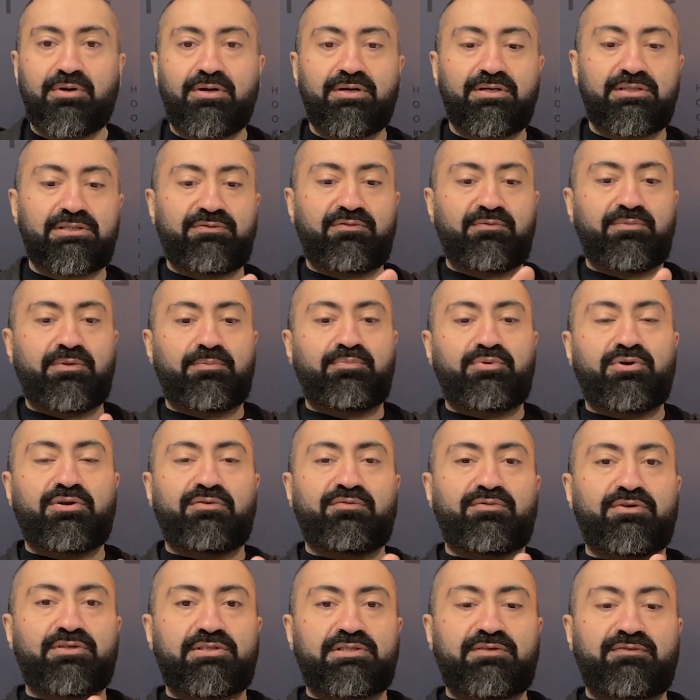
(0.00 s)
this from the
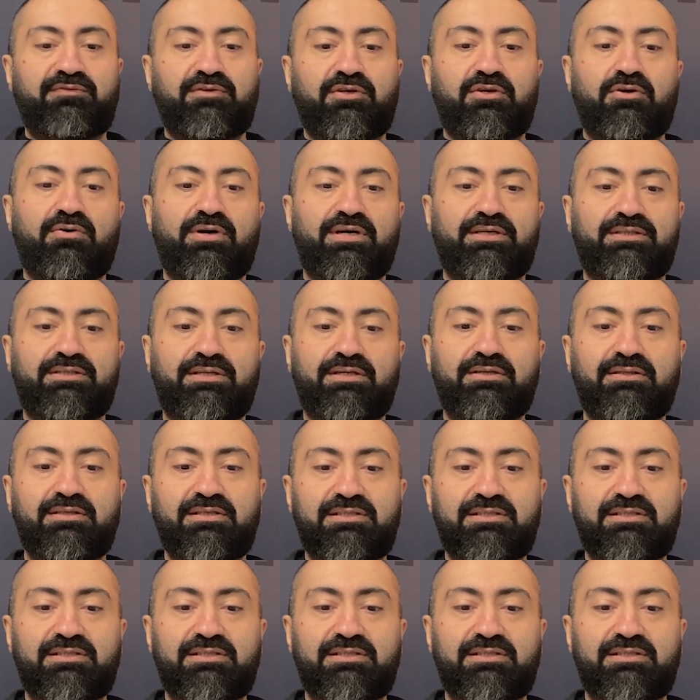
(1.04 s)
previous video I did.